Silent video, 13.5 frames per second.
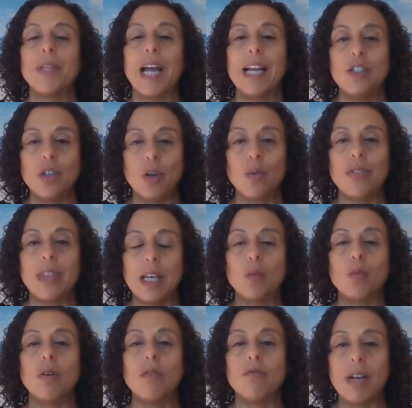I don't think
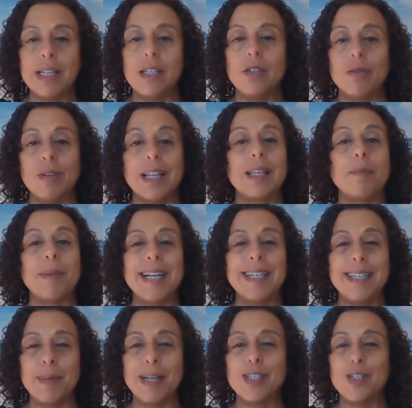we're ready during the
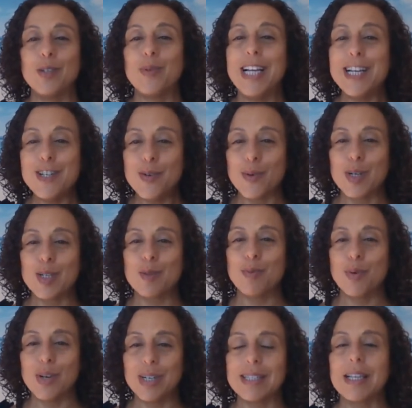pandemic to do indoor
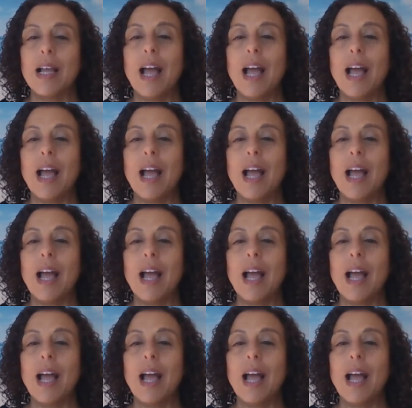sports.